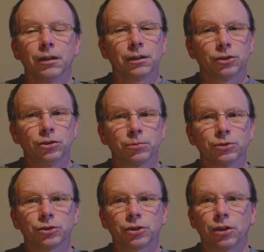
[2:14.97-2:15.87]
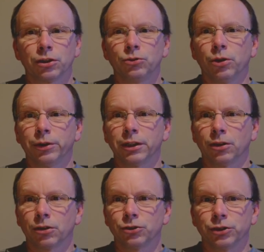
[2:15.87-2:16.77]
The tumor has started growing
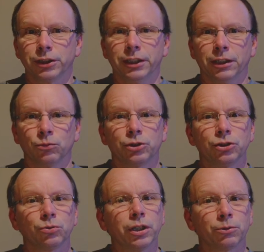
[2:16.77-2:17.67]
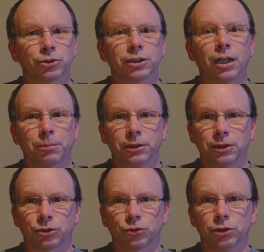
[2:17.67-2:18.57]
larger again, which is why we're stopping
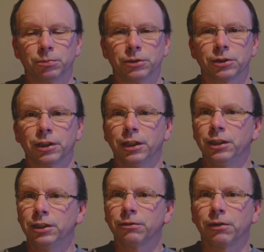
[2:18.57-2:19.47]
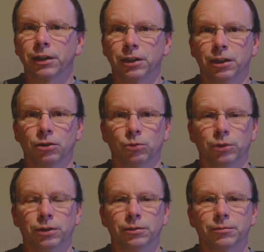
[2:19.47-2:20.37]
this treatment and need to find another
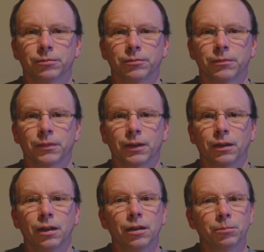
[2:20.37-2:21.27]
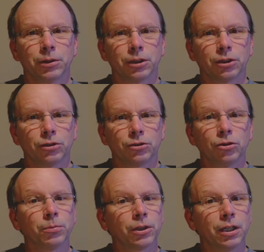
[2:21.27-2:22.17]
one. But the
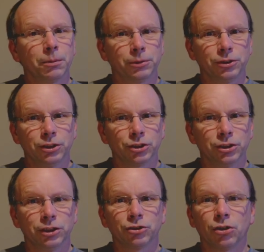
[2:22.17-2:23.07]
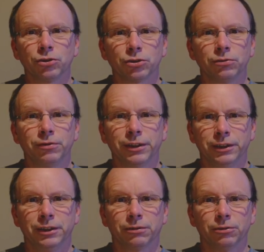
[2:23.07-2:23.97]
tumor composition is also
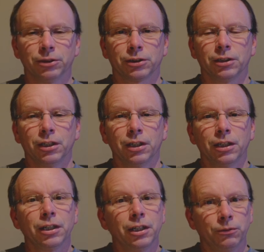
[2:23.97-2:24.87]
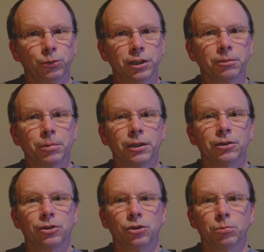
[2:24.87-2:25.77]
very different. If we compare
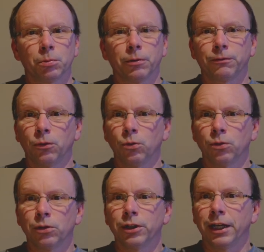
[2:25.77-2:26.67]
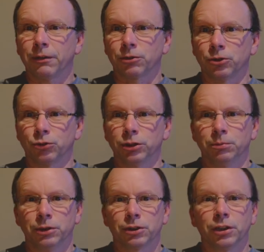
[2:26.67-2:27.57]
the tumor before and after
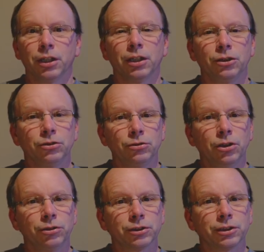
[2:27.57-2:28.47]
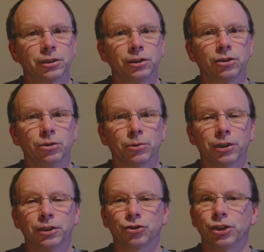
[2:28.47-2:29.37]
treatment, you'll notice that the tumor
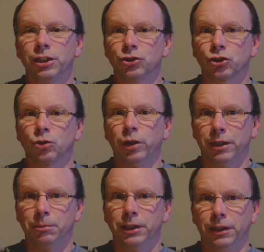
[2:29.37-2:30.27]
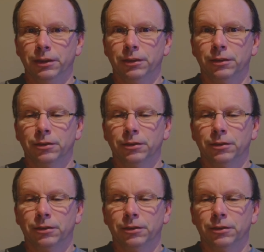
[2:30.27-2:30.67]
has changed quite a bit.